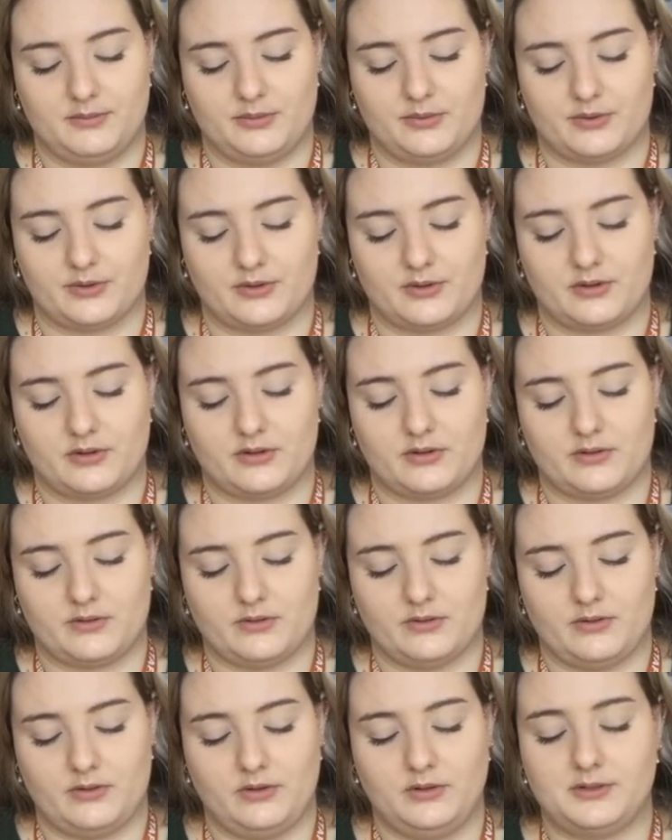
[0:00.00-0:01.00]
put it
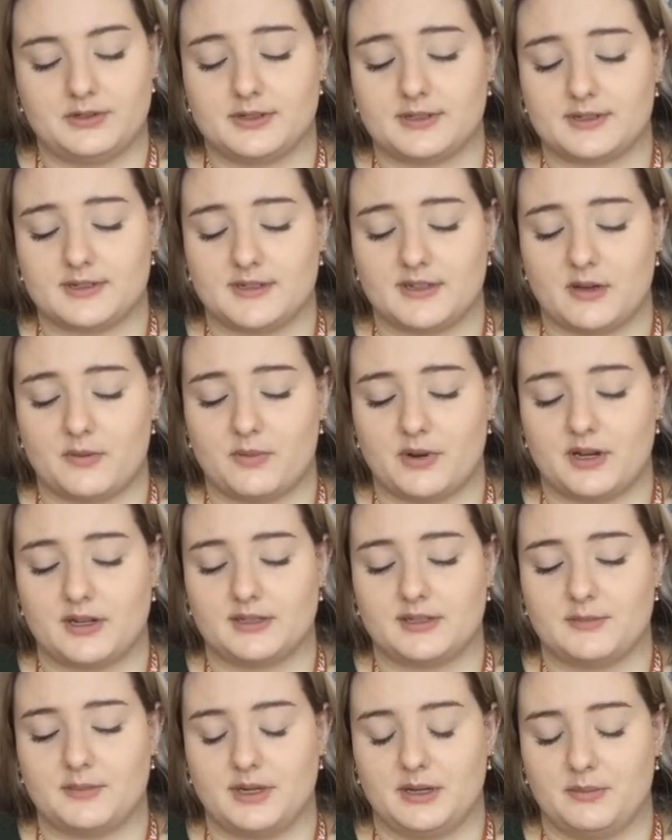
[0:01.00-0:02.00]
through, just because I want it
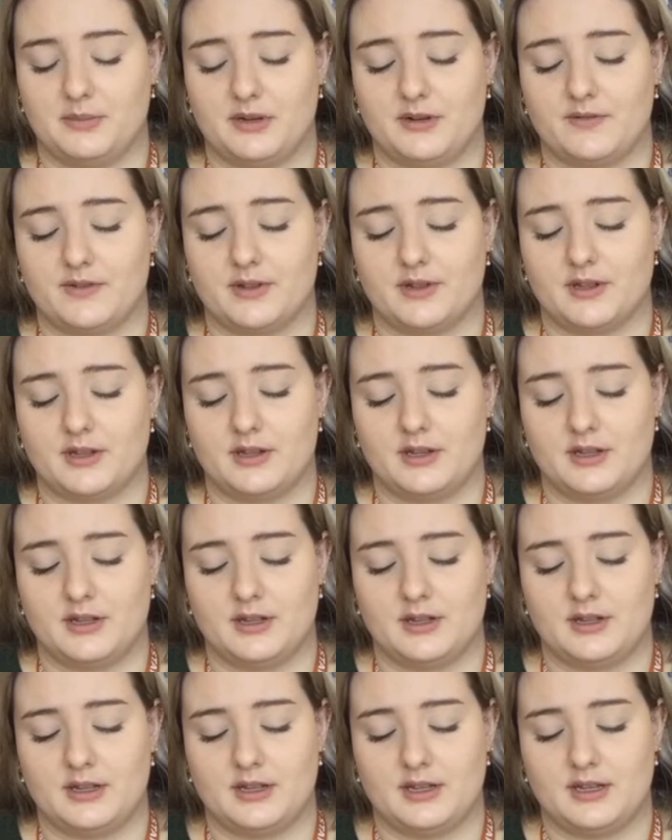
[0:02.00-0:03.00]
to be a bit of a
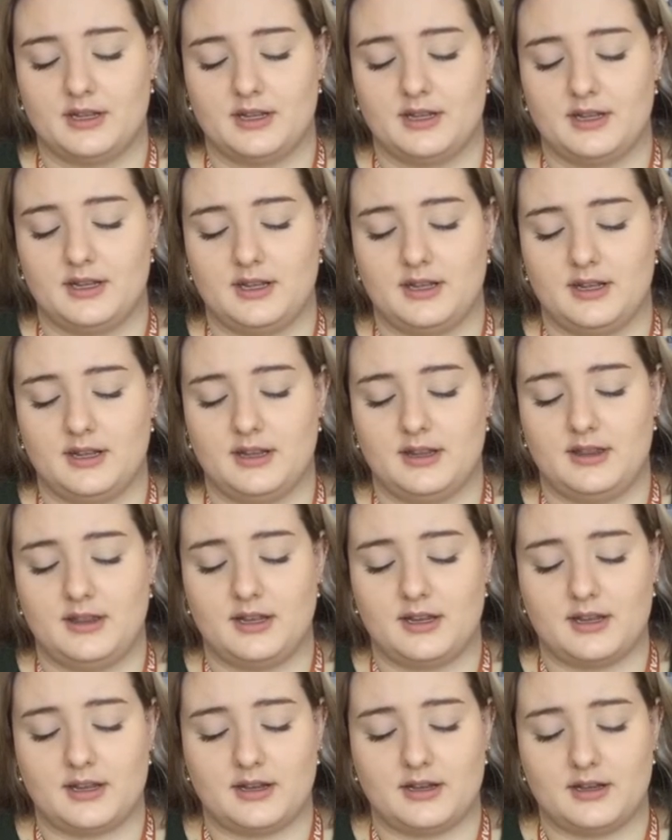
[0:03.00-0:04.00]

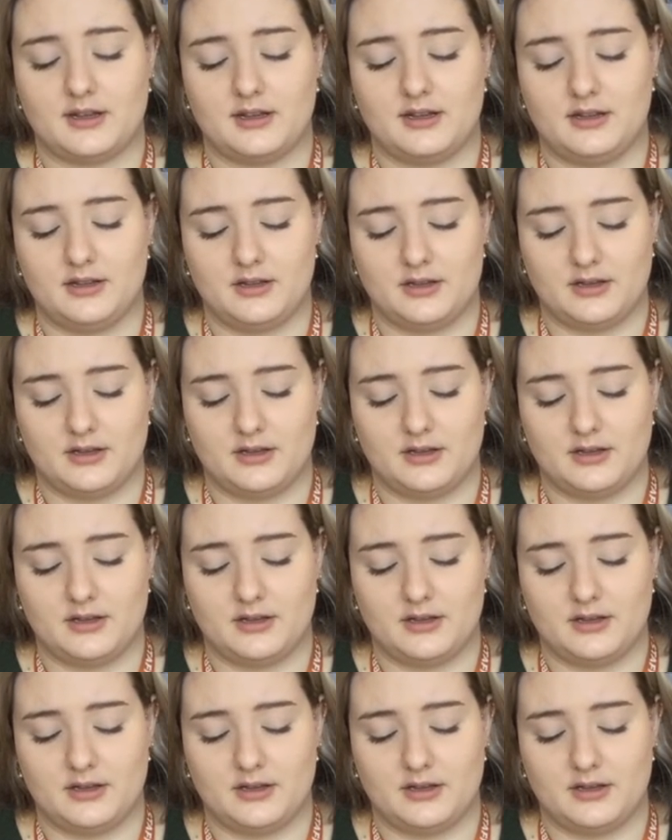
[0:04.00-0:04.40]
thicker